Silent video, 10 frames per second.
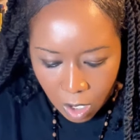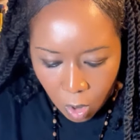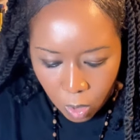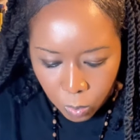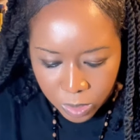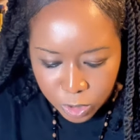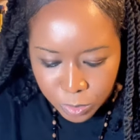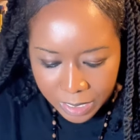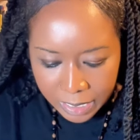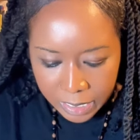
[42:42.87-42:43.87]
or what
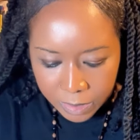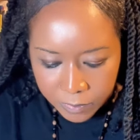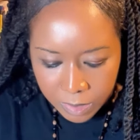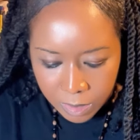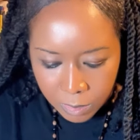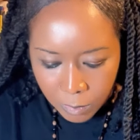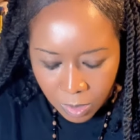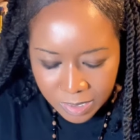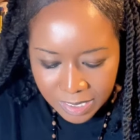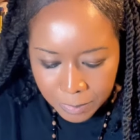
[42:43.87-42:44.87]
you can give them,
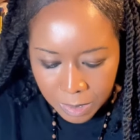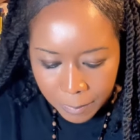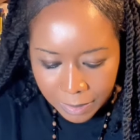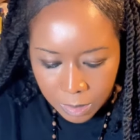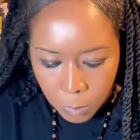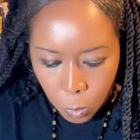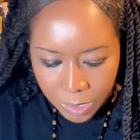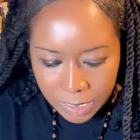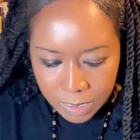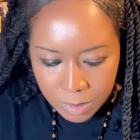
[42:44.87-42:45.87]
or something about them
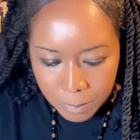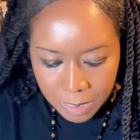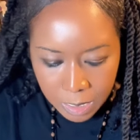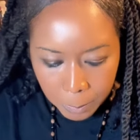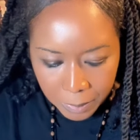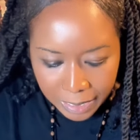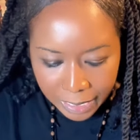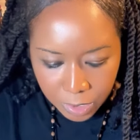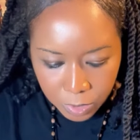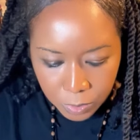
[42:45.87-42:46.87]
wanting to
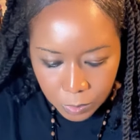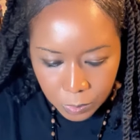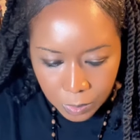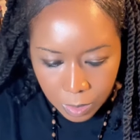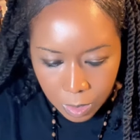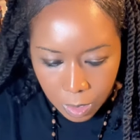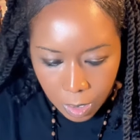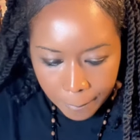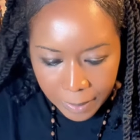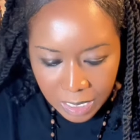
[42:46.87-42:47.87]
manipulate you,
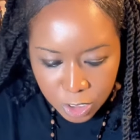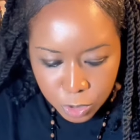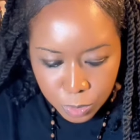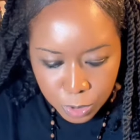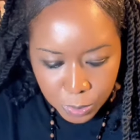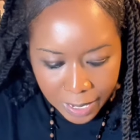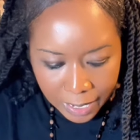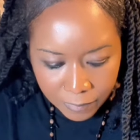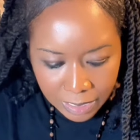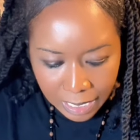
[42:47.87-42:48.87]
because you do
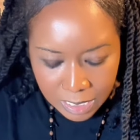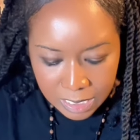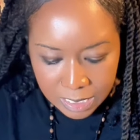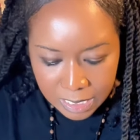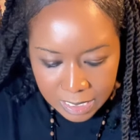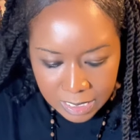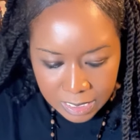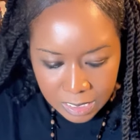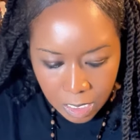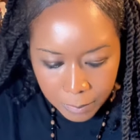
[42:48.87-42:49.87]
have a lot of success
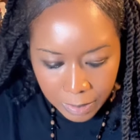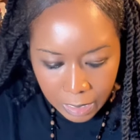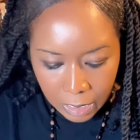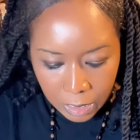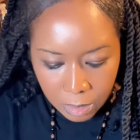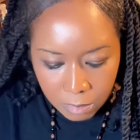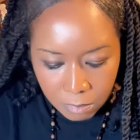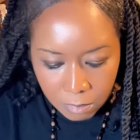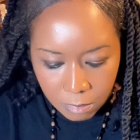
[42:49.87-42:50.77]
that's coming in.